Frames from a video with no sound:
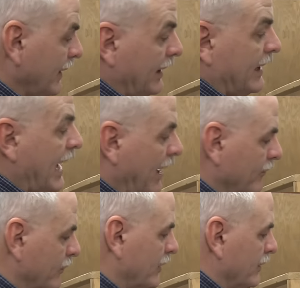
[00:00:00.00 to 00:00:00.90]
And
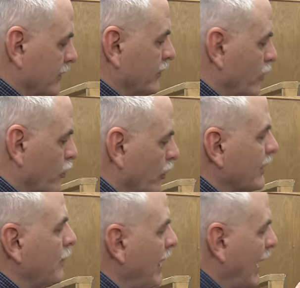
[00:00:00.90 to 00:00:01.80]
again, we, you could
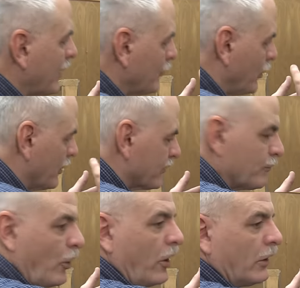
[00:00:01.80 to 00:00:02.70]
come back and put a
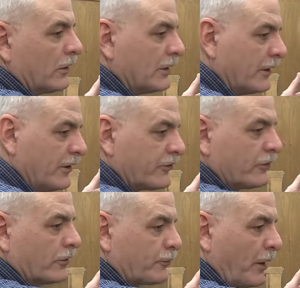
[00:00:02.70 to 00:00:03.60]
small
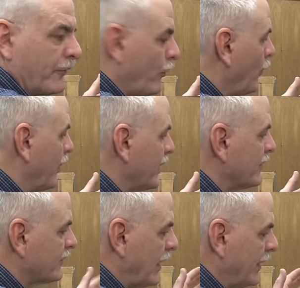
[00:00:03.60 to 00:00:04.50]
additional spray foam on the
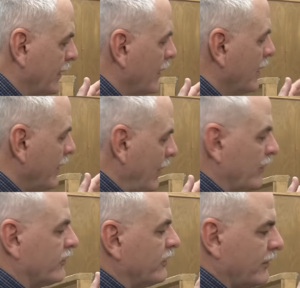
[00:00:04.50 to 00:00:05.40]
inside that
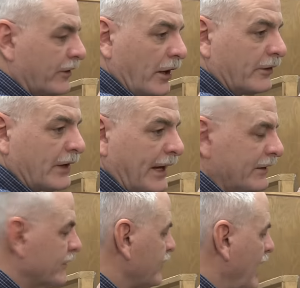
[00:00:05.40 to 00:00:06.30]
would achieve your air
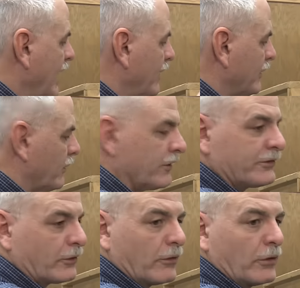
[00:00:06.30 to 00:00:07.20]
tightness and
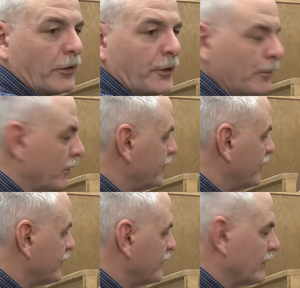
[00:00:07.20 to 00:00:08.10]
increase your overall thermal
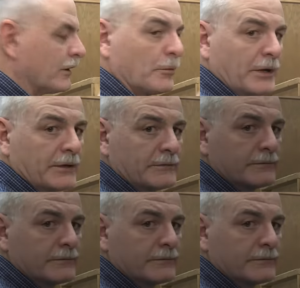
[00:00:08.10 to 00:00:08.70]
resistance a little bit.